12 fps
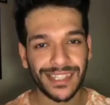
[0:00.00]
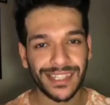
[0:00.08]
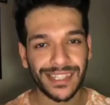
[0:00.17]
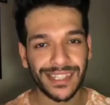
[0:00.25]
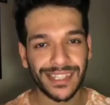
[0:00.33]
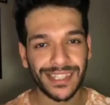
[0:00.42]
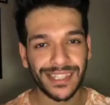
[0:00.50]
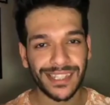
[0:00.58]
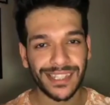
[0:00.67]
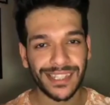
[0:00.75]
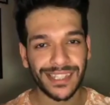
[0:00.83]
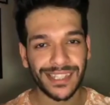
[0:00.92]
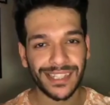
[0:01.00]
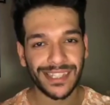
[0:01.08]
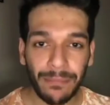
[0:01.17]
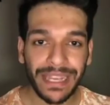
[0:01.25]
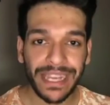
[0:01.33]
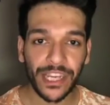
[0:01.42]
worked on some
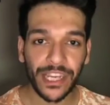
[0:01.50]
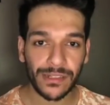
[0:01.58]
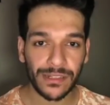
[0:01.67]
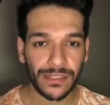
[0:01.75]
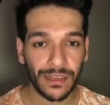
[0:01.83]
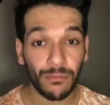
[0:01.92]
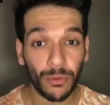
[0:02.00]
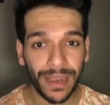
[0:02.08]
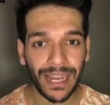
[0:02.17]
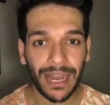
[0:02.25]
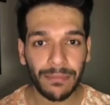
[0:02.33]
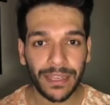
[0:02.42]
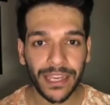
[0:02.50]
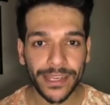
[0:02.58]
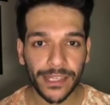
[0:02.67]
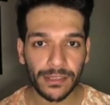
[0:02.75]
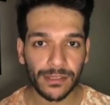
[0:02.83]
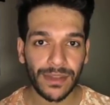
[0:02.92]
applications, mobile
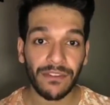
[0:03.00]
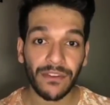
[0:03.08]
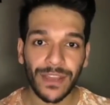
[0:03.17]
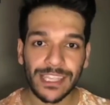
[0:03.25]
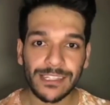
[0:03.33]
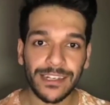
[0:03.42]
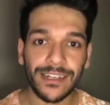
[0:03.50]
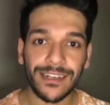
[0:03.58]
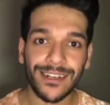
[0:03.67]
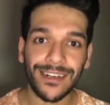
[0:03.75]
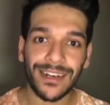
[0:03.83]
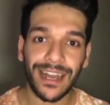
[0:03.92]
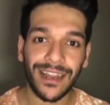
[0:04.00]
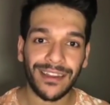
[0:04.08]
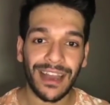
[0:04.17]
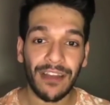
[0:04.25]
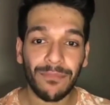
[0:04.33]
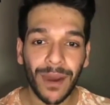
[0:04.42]
applications. So I've invested
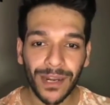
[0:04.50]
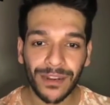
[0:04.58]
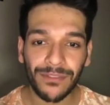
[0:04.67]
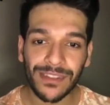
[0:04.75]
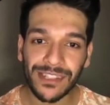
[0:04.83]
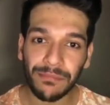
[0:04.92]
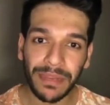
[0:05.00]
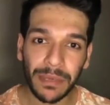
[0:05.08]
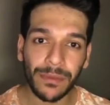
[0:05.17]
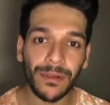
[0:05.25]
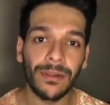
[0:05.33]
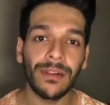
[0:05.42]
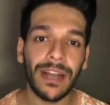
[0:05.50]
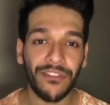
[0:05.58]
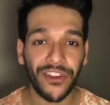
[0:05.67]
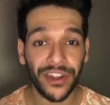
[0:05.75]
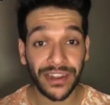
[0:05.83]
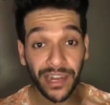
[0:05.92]
and I've partnered with some people.
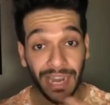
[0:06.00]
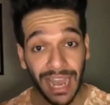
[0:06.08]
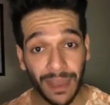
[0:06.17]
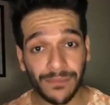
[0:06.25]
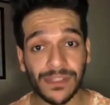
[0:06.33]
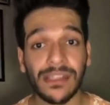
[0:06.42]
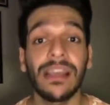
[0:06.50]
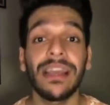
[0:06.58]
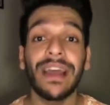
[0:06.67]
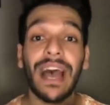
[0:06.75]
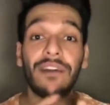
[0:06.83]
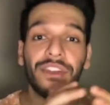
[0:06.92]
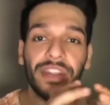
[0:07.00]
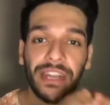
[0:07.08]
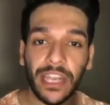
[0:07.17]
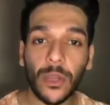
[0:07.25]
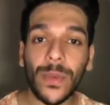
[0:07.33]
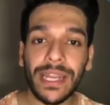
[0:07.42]
I've created apps. I've
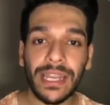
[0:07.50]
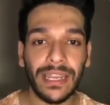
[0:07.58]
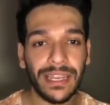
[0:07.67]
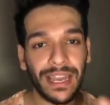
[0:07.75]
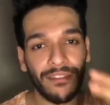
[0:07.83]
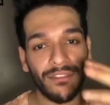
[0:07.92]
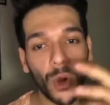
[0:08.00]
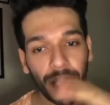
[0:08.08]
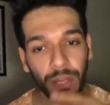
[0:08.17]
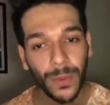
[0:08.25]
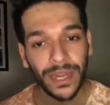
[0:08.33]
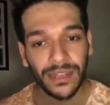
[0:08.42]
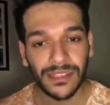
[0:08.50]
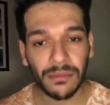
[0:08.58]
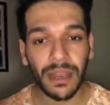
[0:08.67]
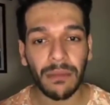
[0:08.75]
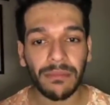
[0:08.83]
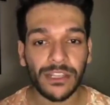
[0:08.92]
created equity. I've got equity in
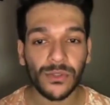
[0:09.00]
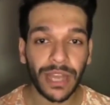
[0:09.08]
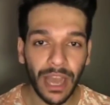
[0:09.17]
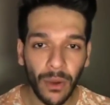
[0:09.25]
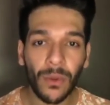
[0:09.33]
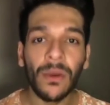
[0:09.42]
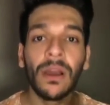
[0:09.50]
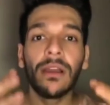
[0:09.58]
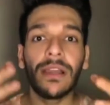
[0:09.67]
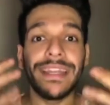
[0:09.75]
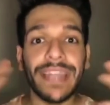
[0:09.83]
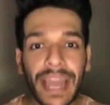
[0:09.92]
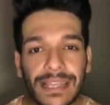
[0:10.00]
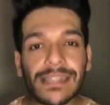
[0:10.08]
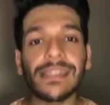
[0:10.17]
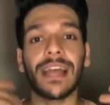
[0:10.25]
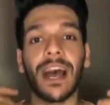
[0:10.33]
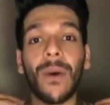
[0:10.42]
some companies. So now,
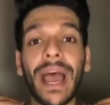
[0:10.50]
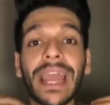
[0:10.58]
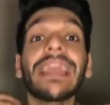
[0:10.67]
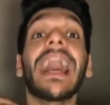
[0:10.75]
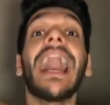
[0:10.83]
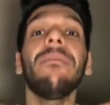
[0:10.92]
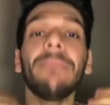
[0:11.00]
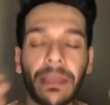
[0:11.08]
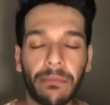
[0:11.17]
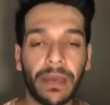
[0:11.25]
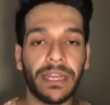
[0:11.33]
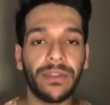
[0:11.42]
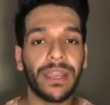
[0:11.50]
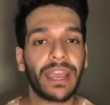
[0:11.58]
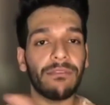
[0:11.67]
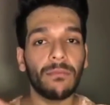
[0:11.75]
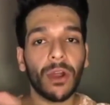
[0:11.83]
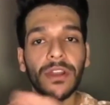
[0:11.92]
I make money. Okay,
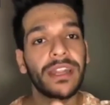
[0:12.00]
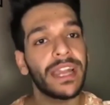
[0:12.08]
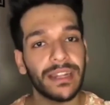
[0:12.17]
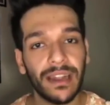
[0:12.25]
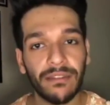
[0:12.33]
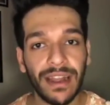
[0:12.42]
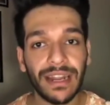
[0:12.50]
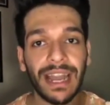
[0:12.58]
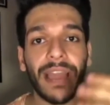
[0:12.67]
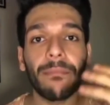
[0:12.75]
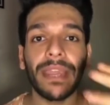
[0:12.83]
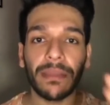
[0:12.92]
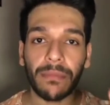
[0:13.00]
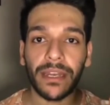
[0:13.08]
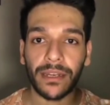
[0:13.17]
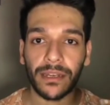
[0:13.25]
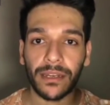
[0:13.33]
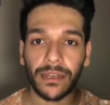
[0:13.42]
I'm not denying that fact. I make
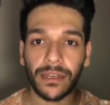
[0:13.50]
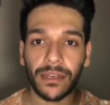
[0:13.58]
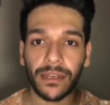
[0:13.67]
money now.